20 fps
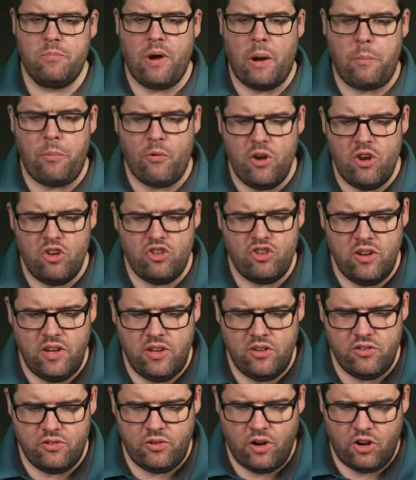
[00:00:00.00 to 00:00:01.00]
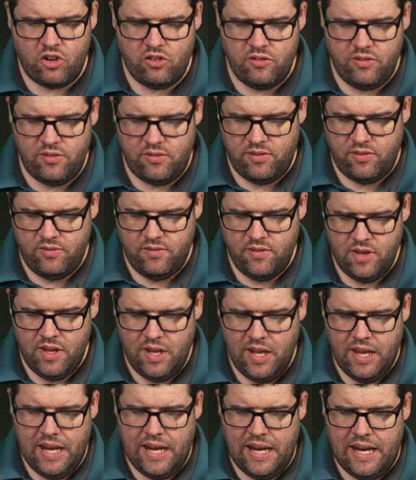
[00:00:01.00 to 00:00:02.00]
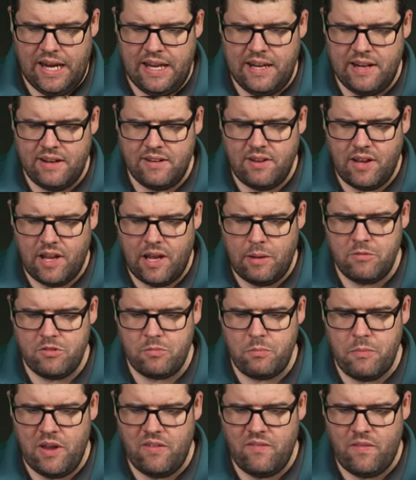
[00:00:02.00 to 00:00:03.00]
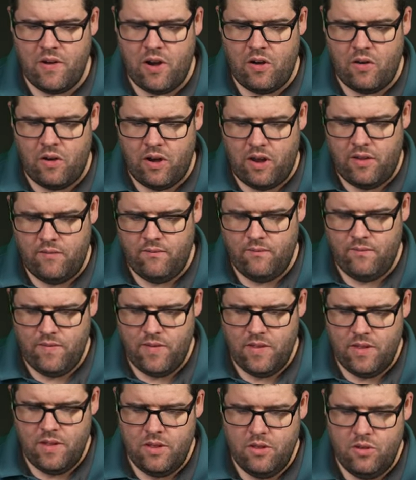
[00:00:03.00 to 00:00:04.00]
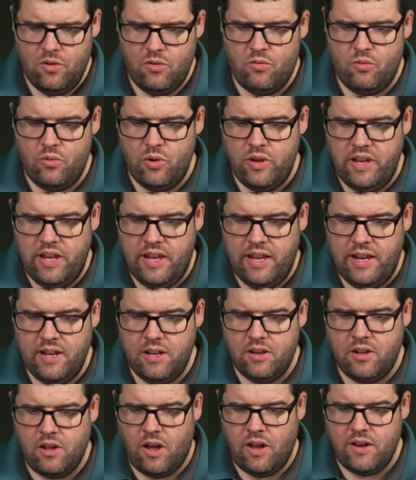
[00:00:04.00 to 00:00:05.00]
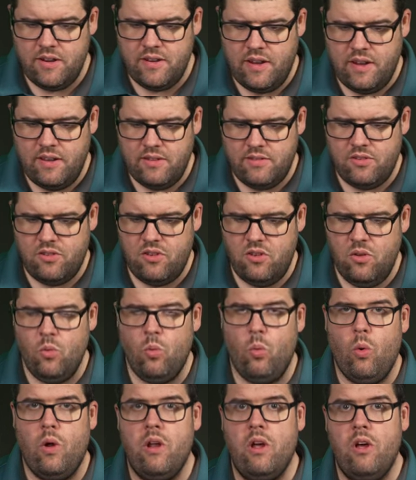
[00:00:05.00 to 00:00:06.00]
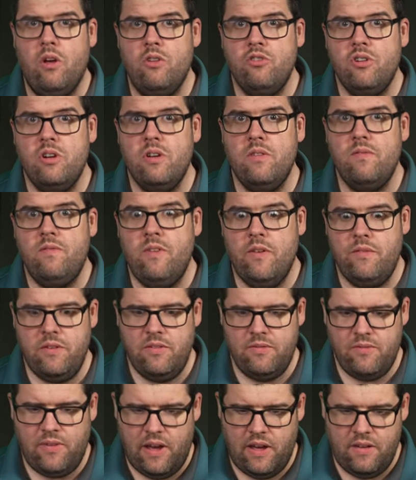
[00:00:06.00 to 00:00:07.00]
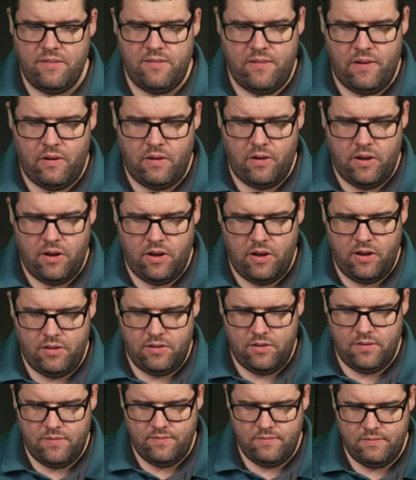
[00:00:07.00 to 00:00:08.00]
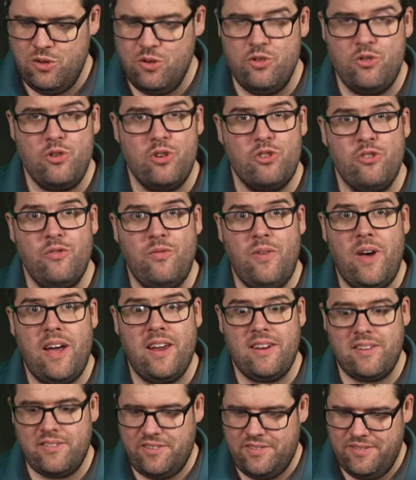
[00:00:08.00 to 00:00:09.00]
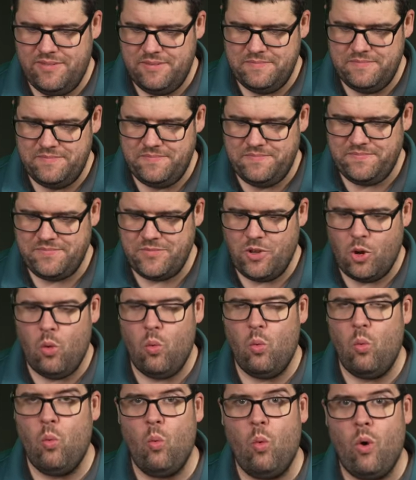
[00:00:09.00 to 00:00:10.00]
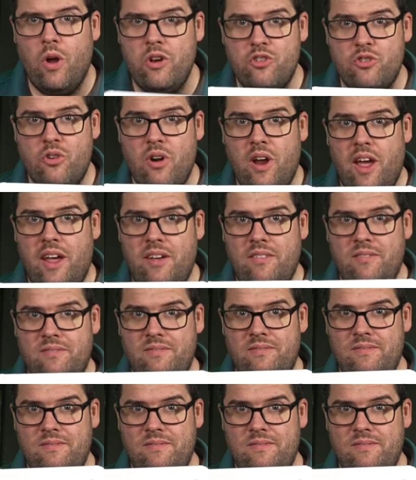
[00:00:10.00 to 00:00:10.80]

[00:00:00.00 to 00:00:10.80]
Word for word: Preparation instructions. Heating times may vary. Reheat contents to 155 Fahrenheit. Nutrition facts, one tray.